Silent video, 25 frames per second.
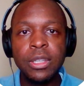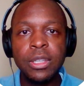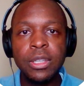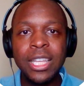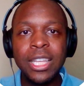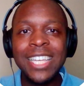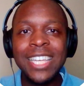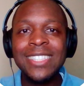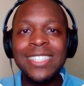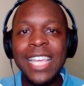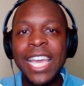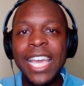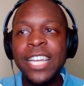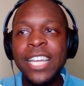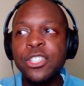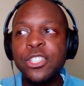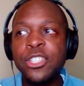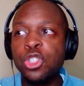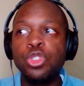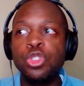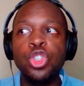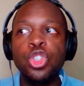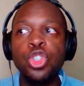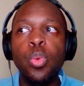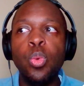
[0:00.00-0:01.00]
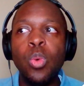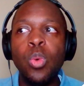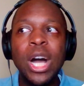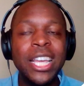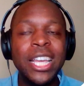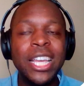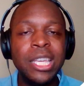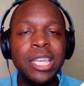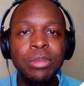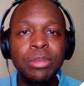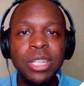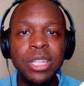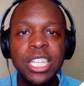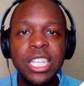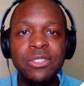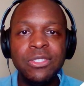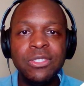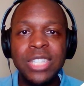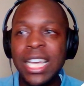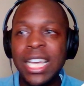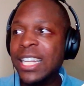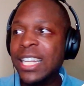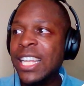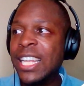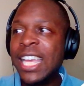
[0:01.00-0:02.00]
His answer to why he believes
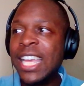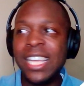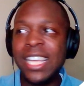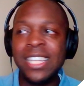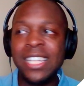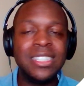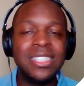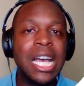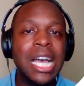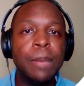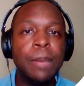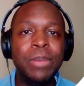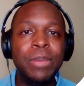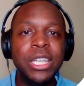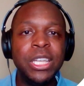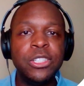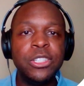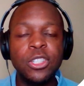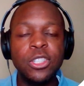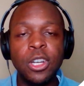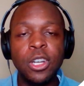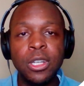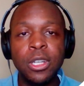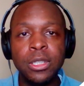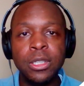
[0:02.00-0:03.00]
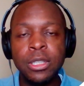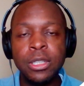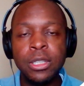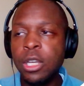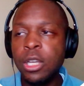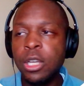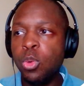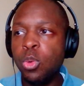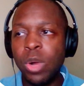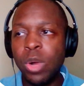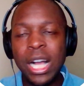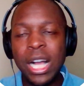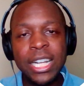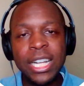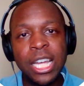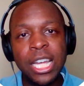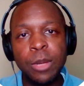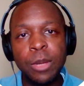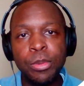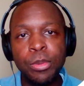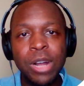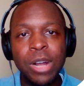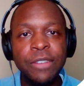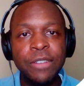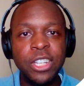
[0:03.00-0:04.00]
that is not based on well, I got a
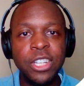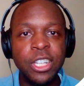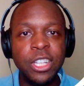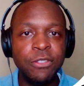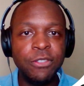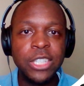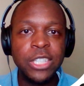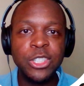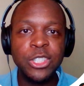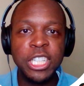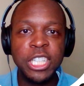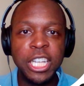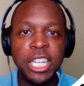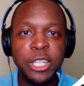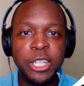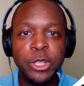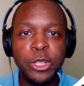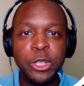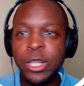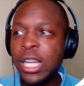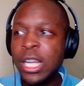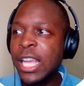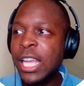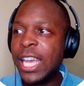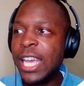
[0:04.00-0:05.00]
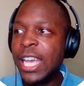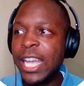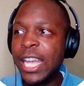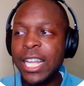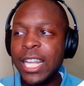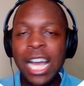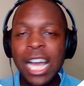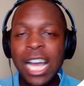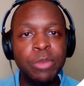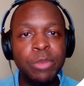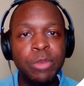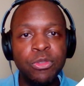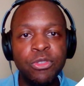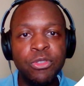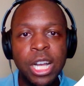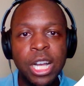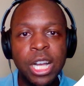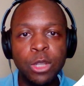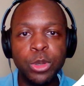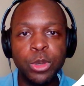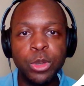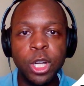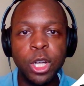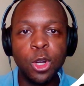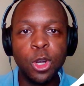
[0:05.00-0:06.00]
private investigator and I've been
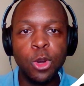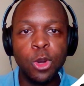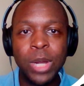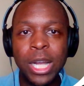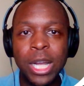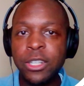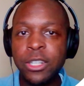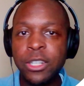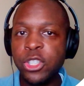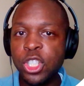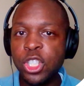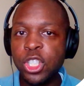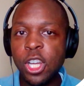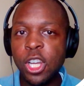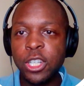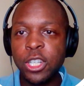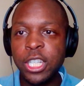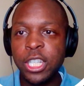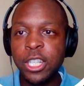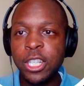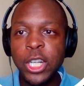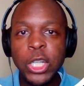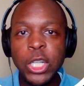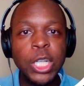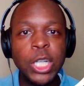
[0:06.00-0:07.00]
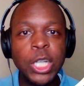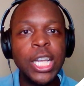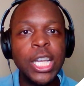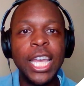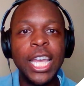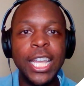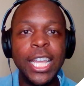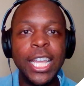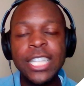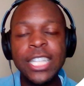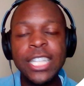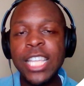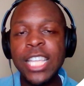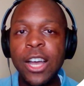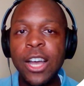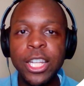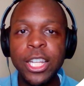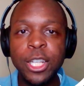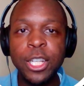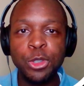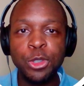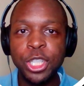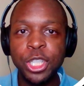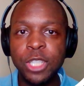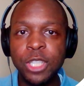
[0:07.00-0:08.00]
following her around and stalking her, and that's how I
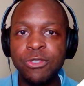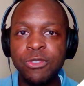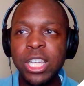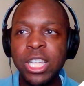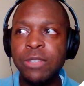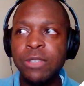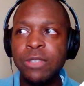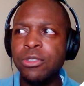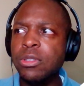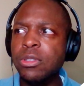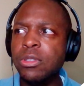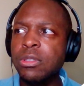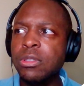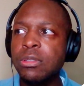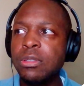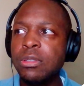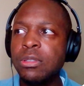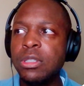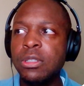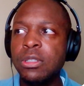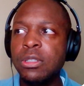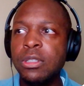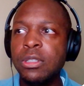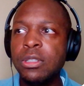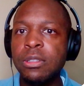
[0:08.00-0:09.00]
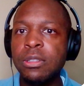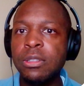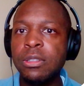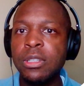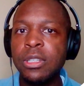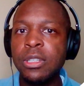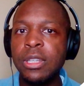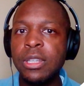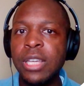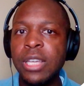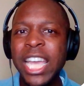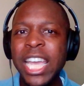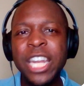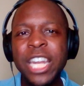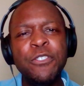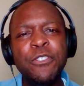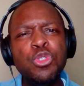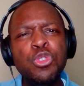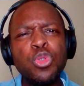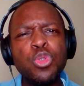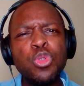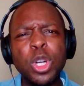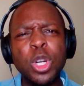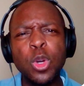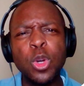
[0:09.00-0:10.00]
know she's faithful. And if
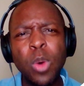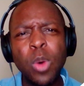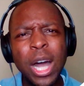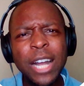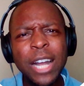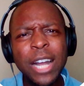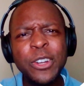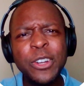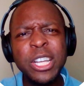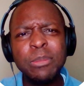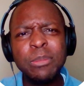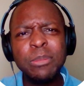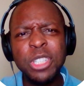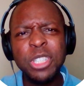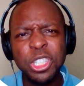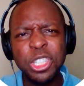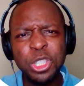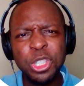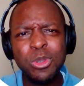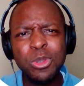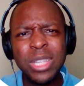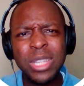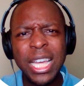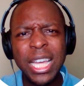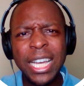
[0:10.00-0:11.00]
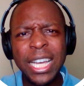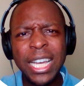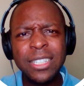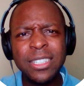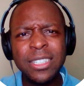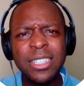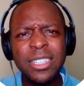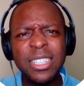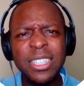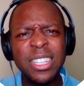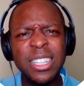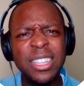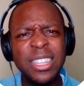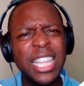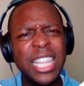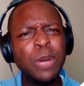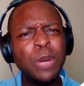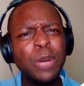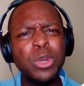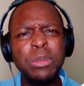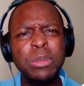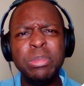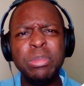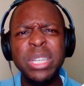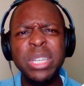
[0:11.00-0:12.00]
you required him to do that, that
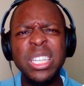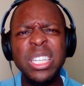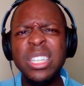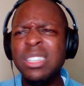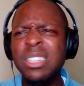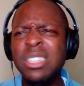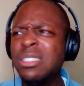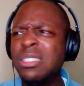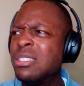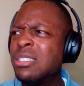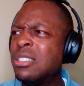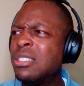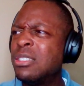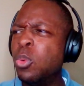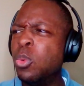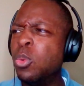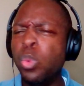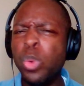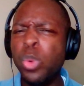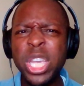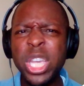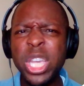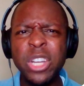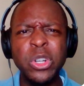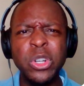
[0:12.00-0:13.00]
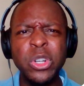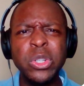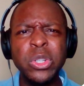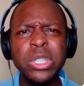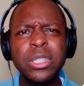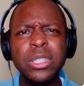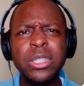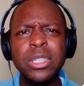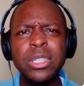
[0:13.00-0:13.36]
would be weird.